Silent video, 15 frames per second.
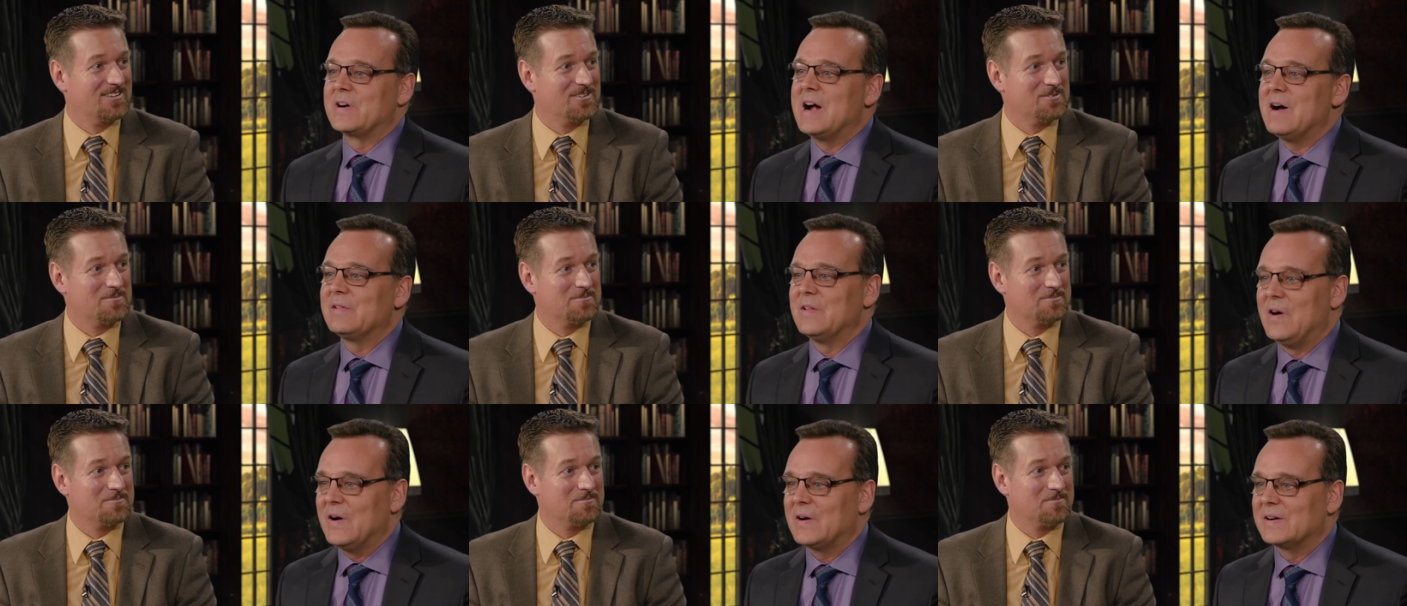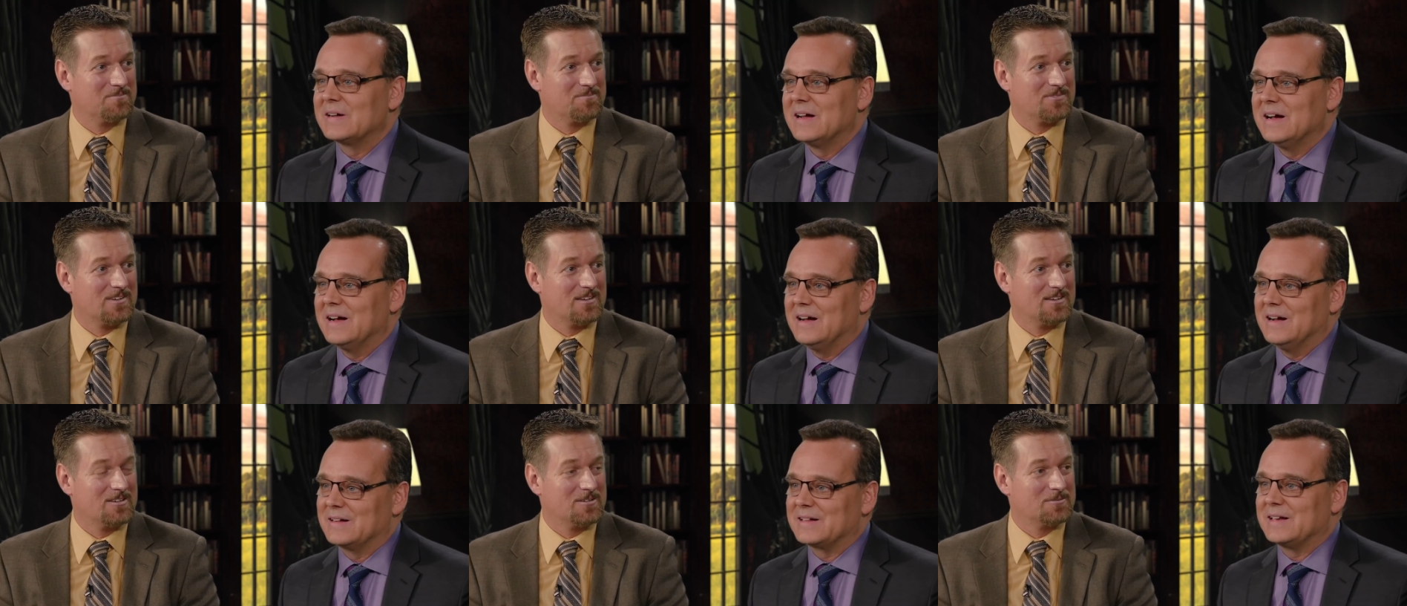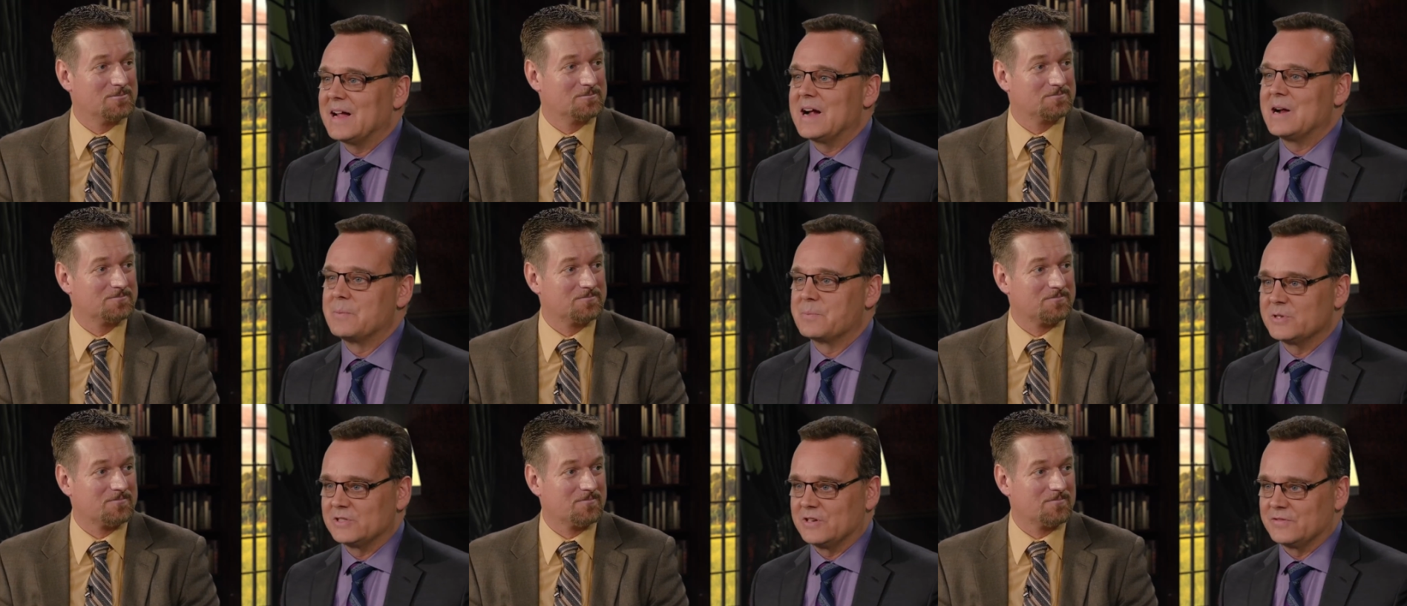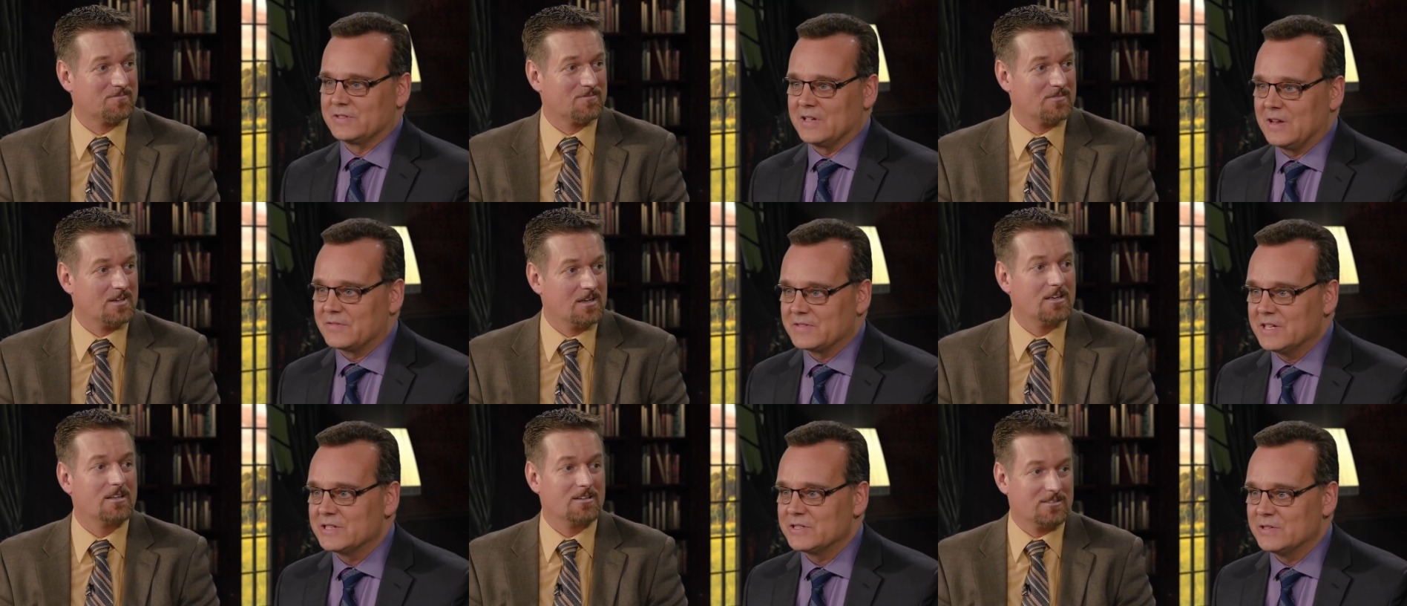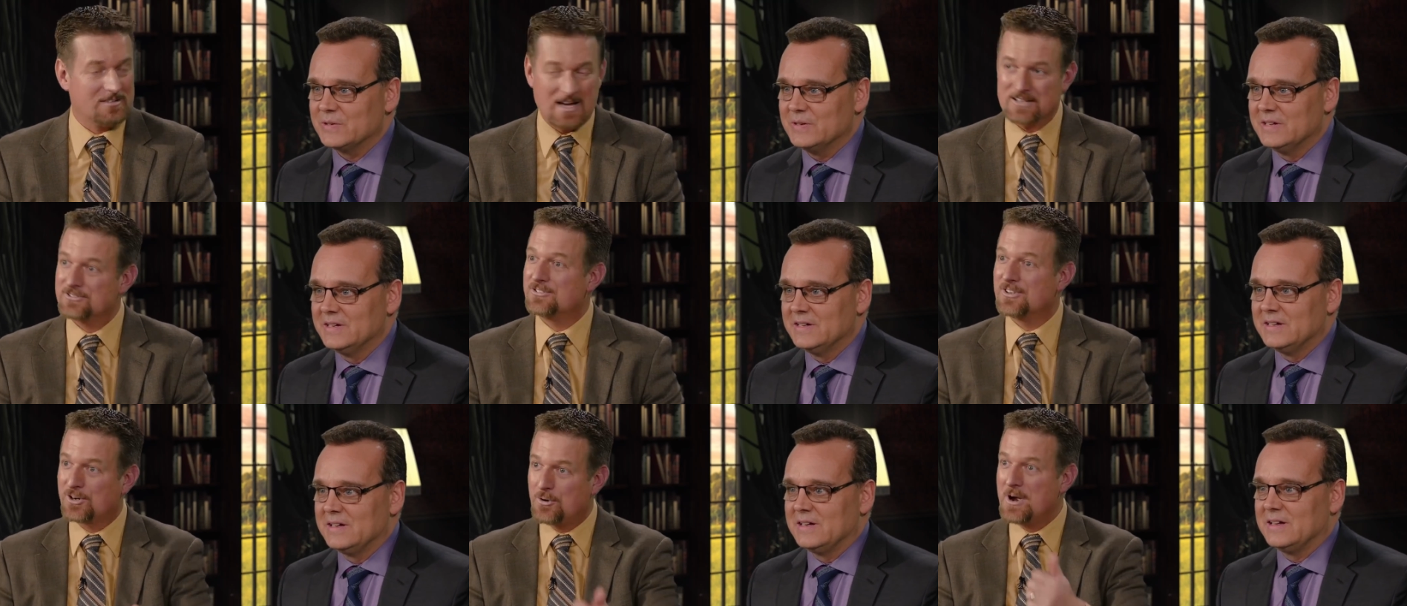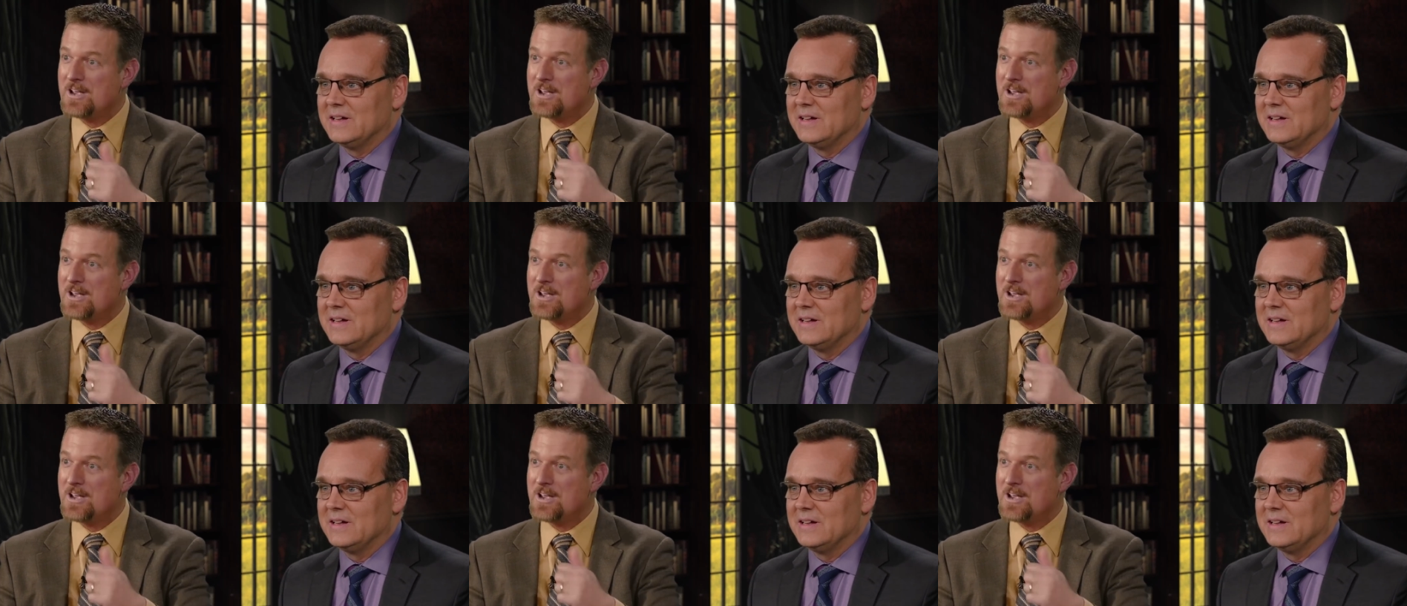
Speaker 1: for how long uh, can iron preserve soft tissue? That's the